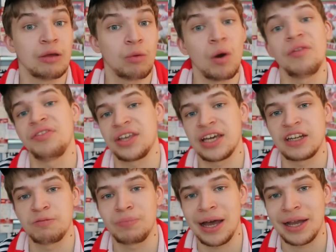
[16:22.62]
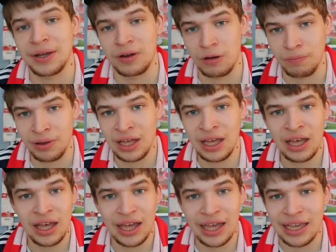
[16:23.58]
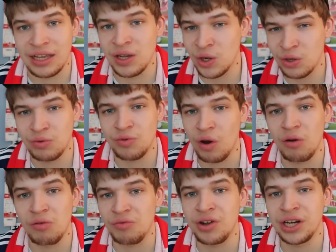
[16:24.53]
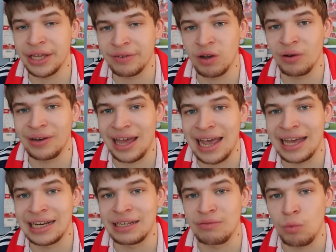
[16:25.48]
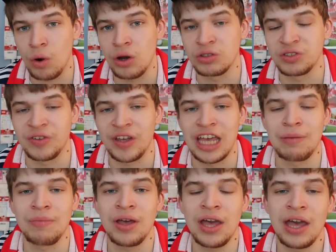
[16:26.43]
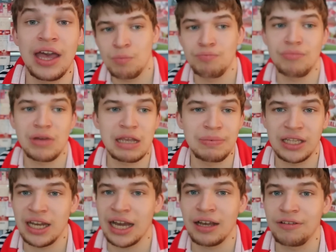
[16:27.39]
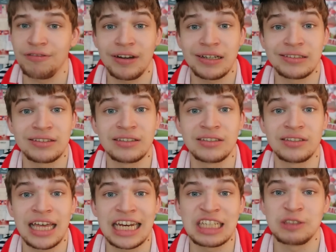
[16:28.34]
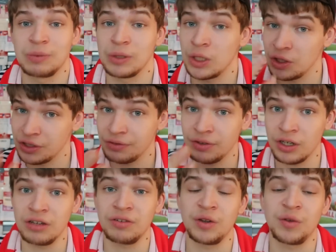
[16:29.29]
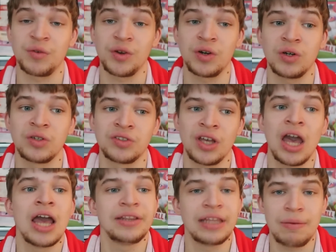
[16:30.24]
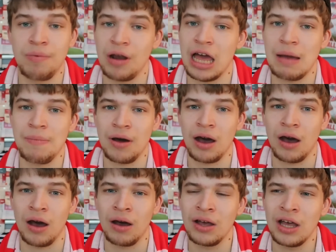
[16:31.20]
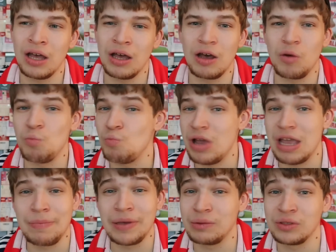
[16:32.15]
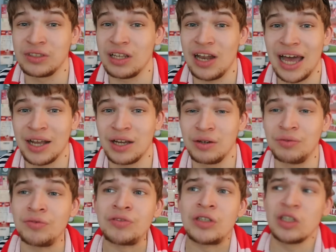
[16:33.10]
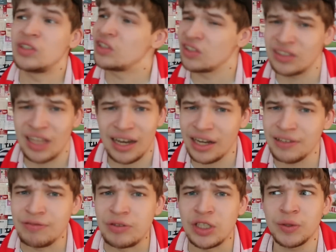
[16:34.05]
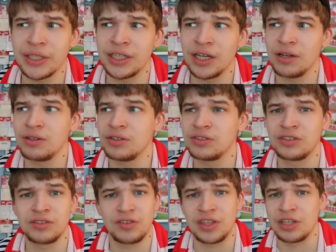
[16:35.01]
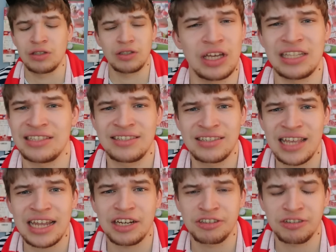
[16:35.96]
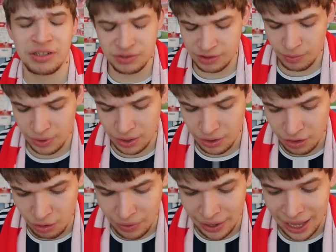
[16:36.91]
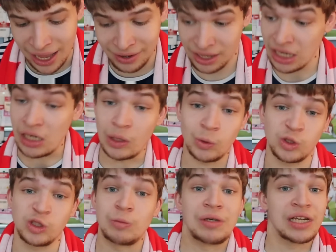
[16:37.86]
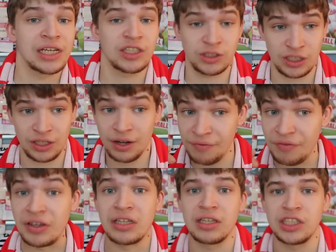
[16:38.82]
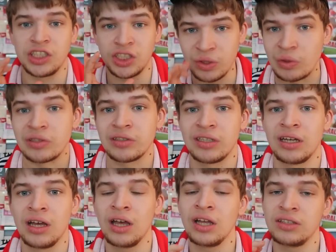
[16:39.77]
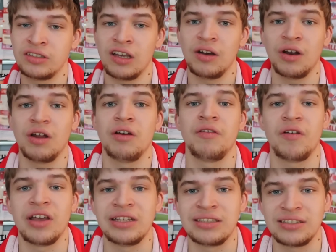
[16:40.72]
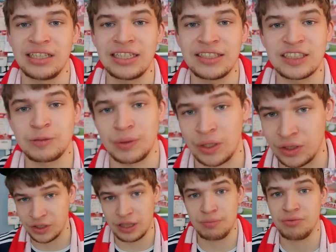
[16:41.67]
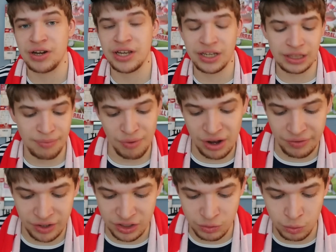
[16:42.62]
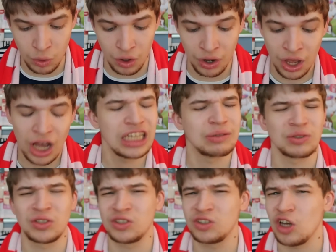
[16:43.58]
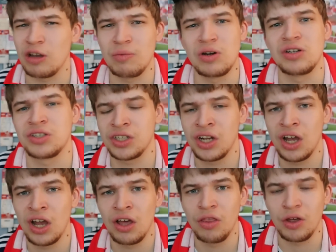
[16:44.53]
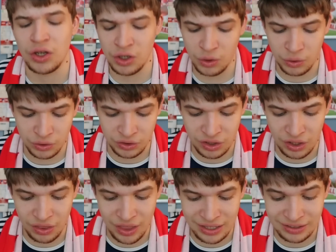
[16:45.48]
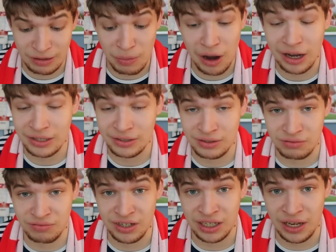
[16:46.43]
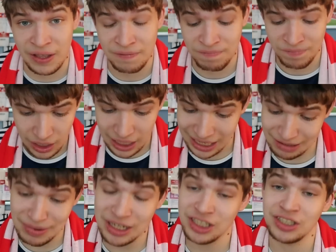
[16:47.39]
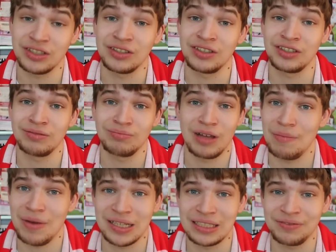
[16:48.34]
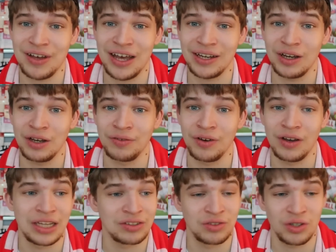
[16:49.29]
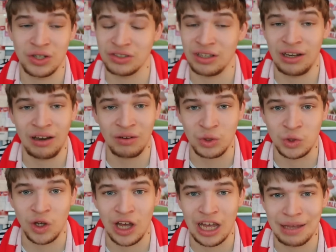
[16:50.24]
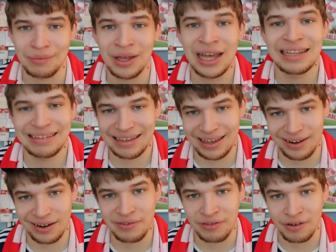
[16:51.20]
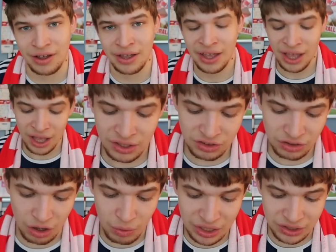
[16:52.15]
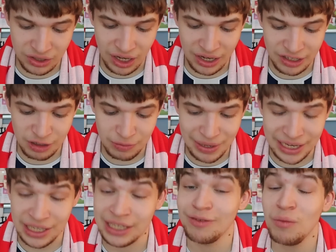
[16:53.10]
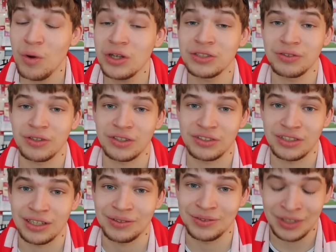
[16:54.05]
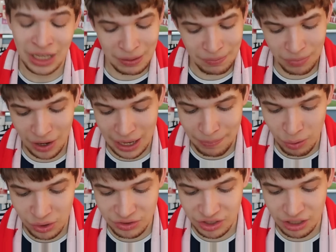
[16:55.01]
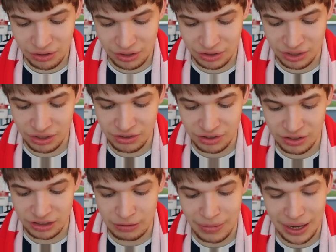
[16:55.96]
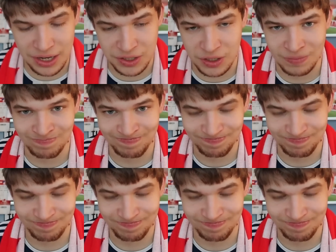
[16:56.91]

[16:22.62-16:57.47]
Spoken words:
the one to get us back up. It could not really have gone any worse for him. Maybe the lack of fans in the stadiums because of COVID, of course, did play a part. Maybe it was the lack of understanding from the Greek owners, the insane transfer window that we had, ultimately a significantly shorter turnover in seasons because of the break in the previous one. There was so much that caused this demise, really. And as I mentioned, a massive hangover. It took us a long time to get over it, so we decided to make it even worse for ourselves by appointing Chris Hughton as the manager.